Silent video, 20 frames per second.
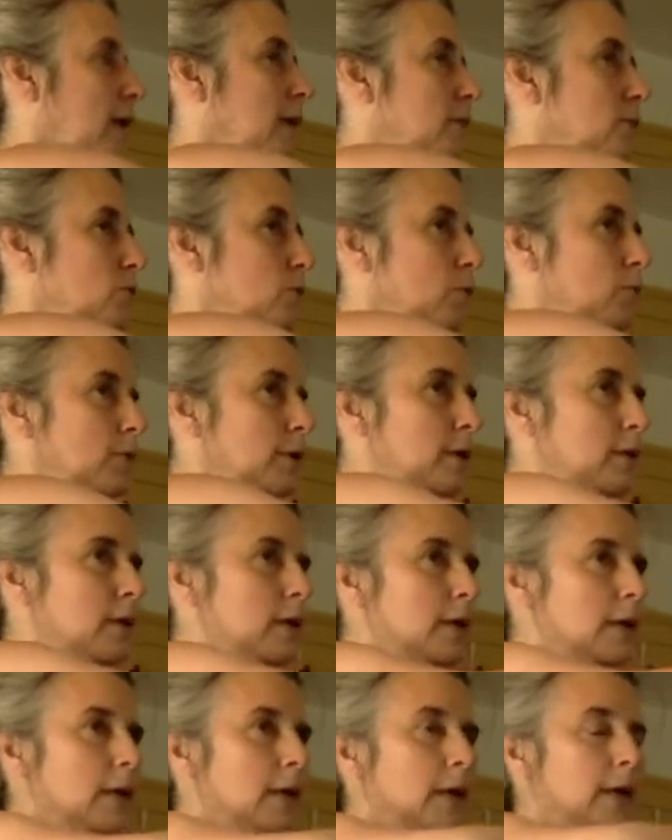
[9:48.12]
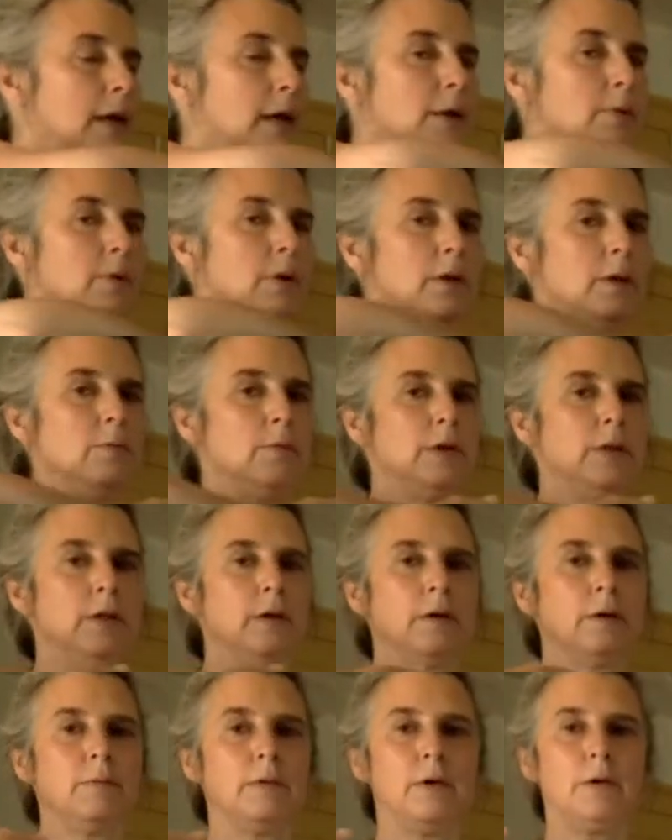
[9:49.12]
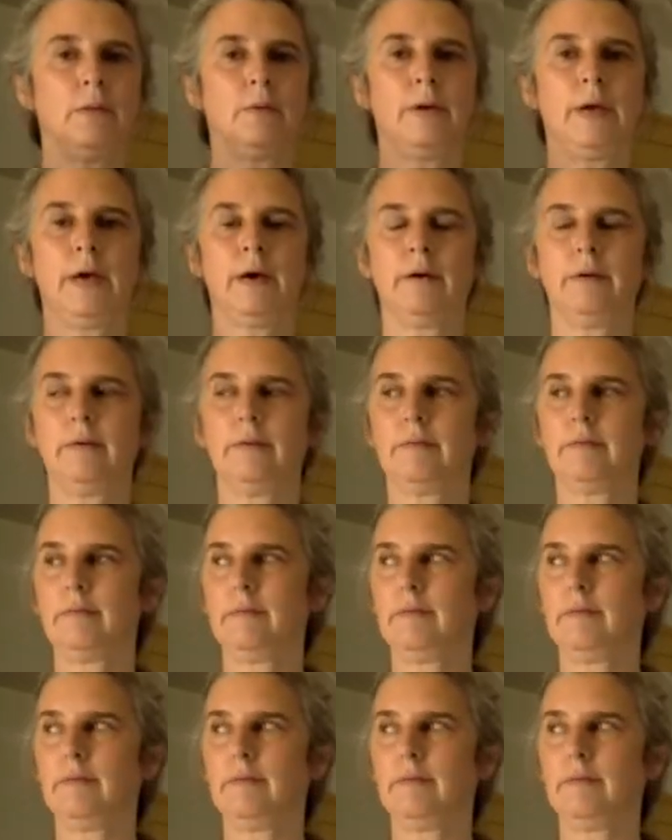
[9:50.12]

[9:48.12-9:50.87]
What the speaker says: As we breathe in again, we're going to bring the arm all the way out.